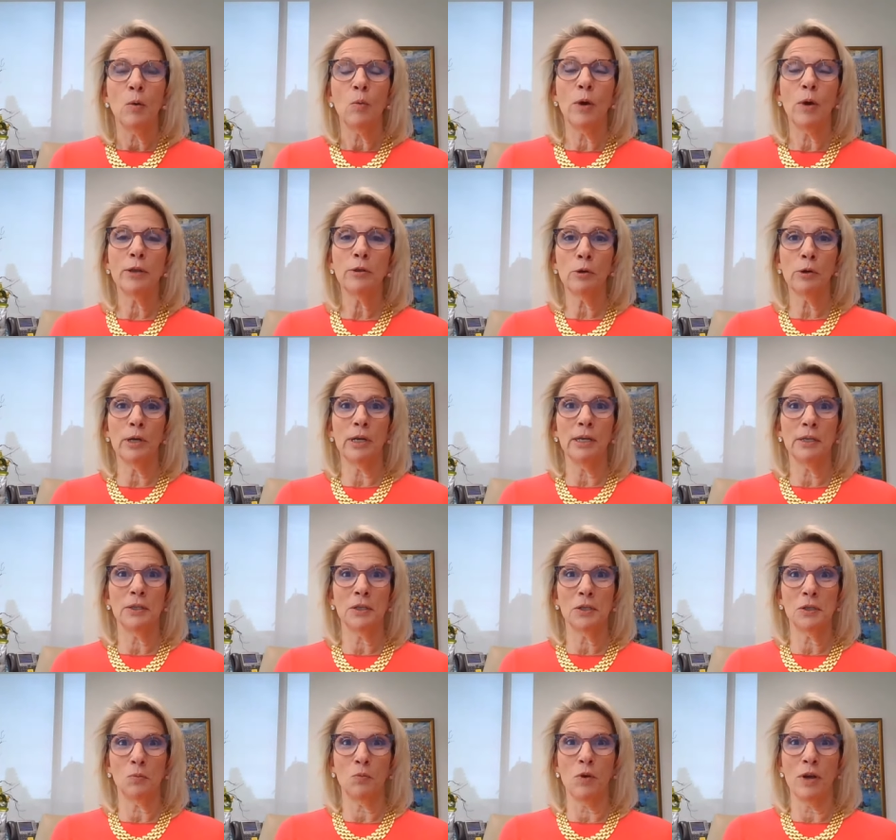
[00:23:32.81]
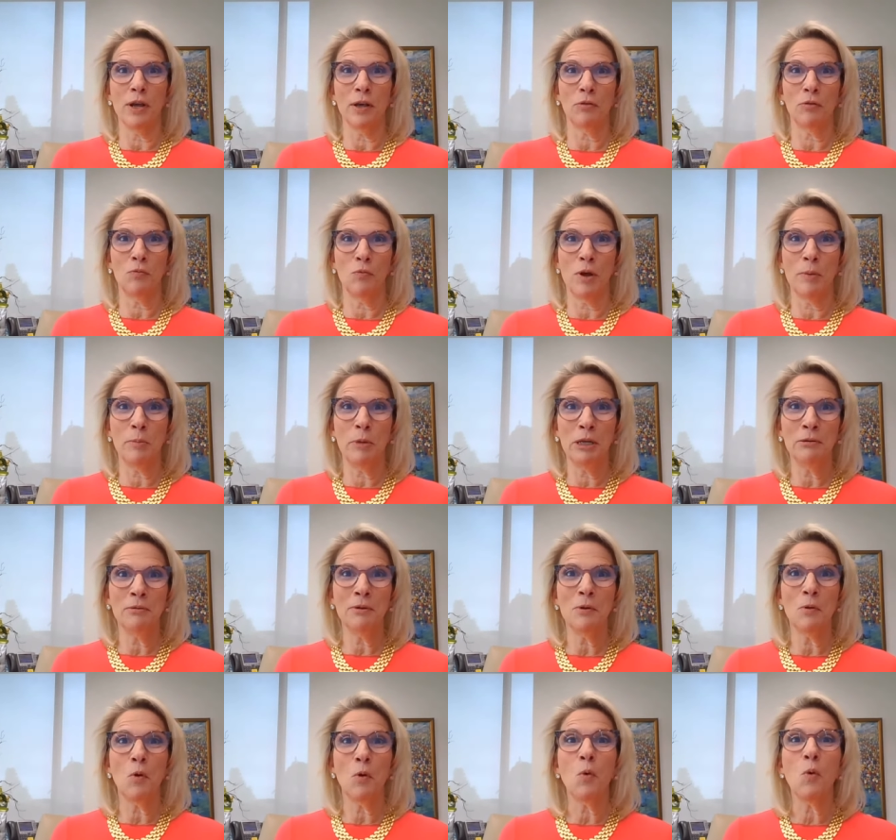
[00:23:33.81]
whether it's with
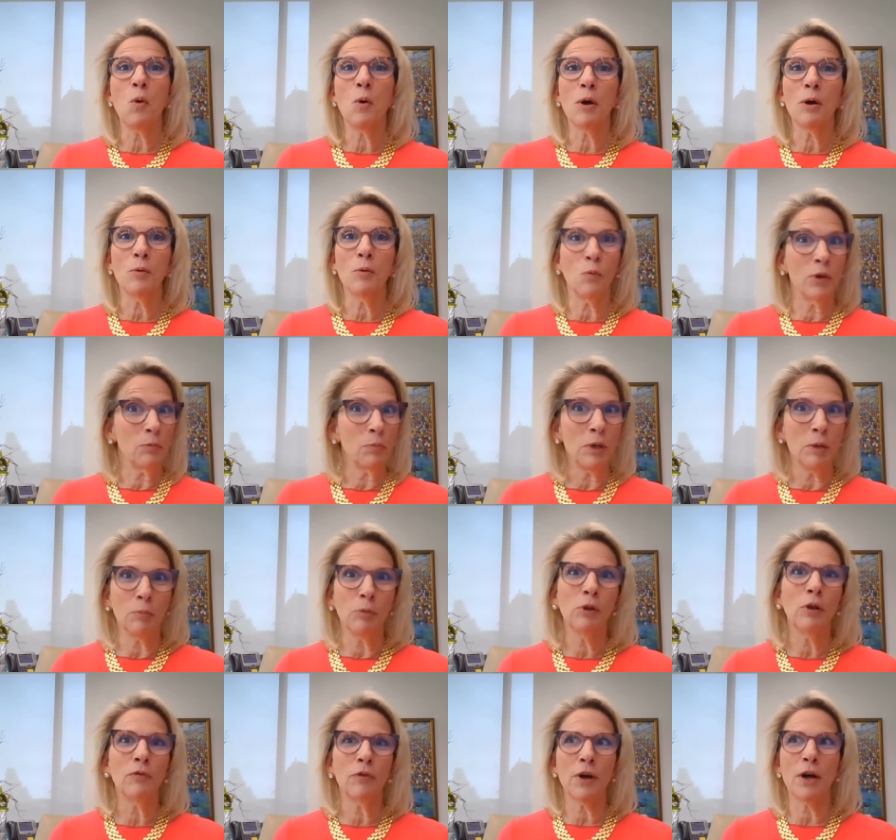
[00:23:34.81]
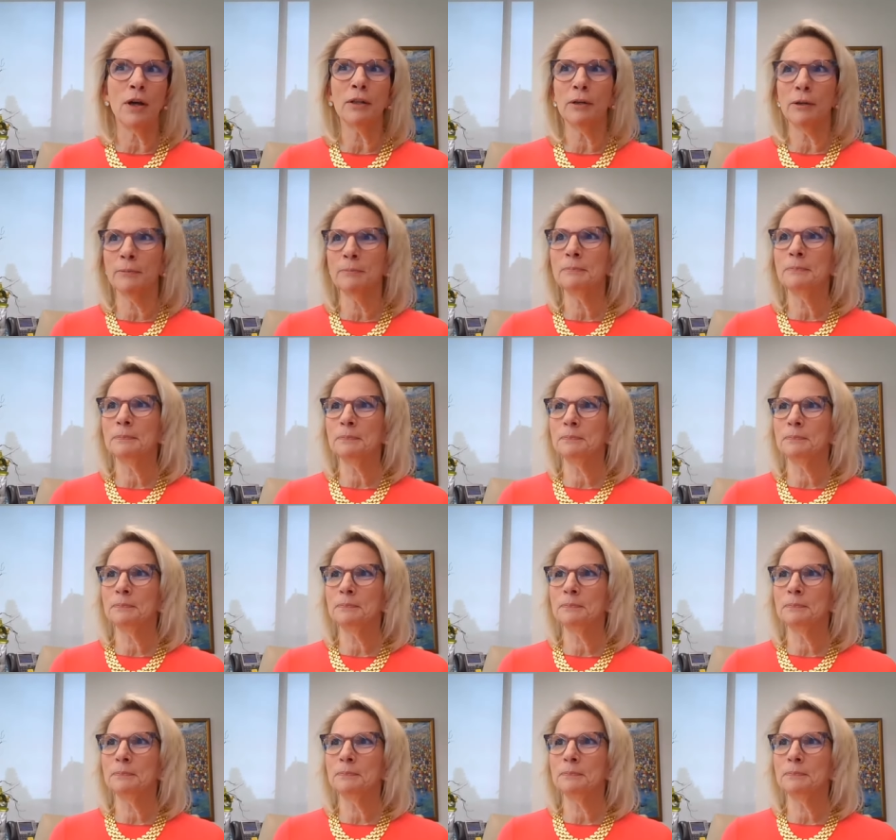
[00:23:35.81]
women or with people of color.